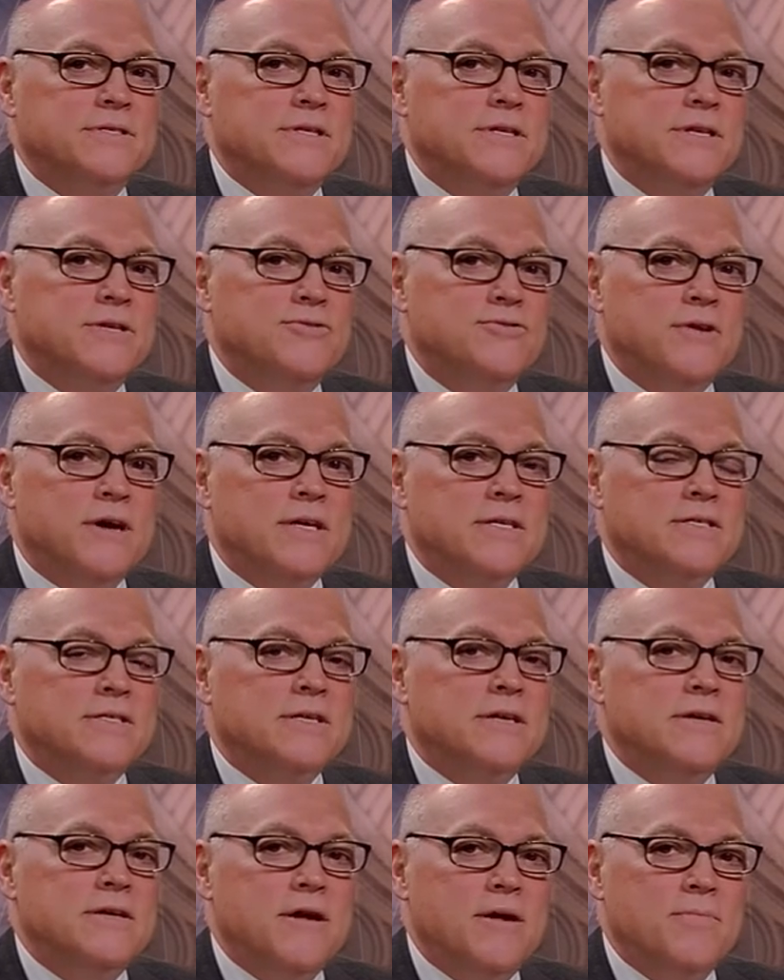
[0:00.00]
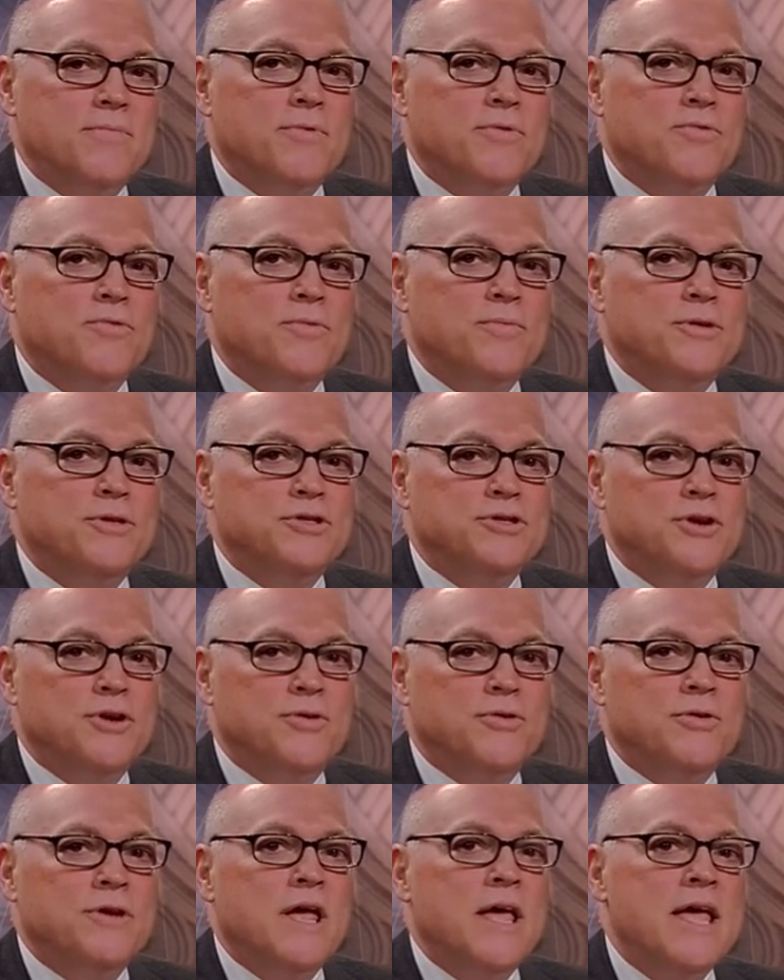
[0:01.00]
The address and number will be
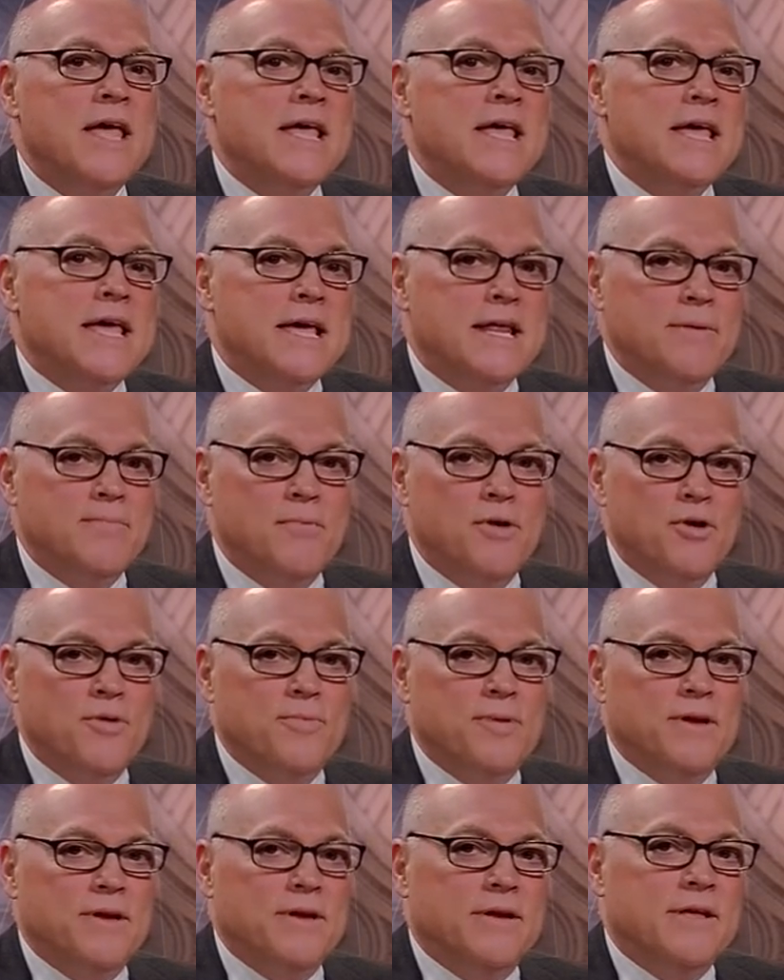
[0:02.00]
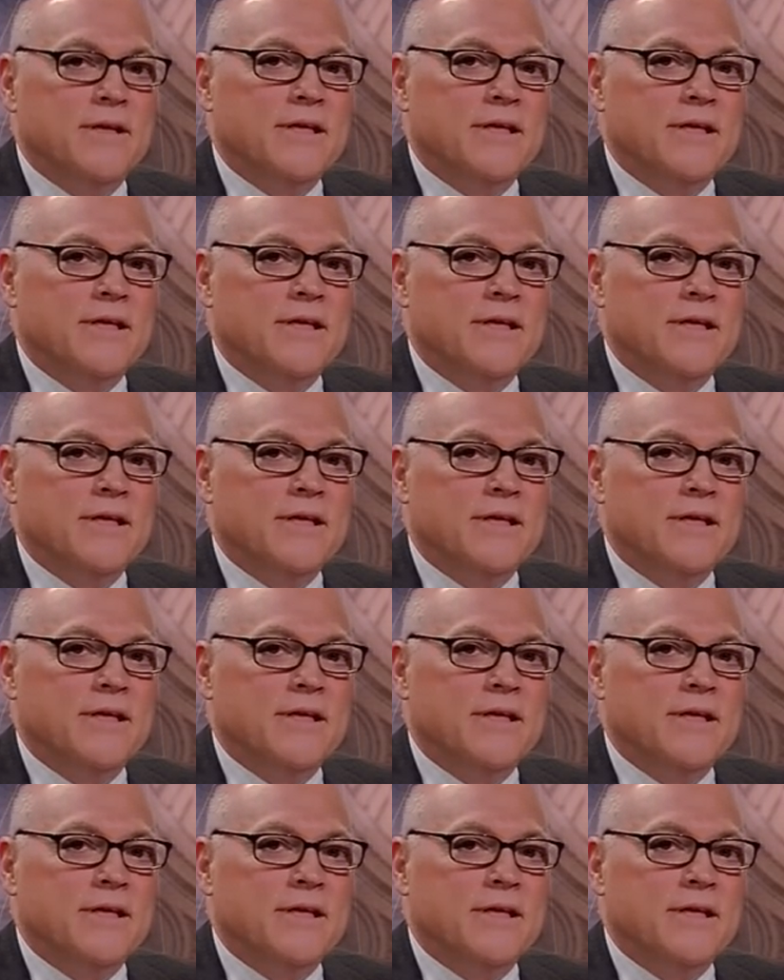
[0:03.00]
shown in a moment.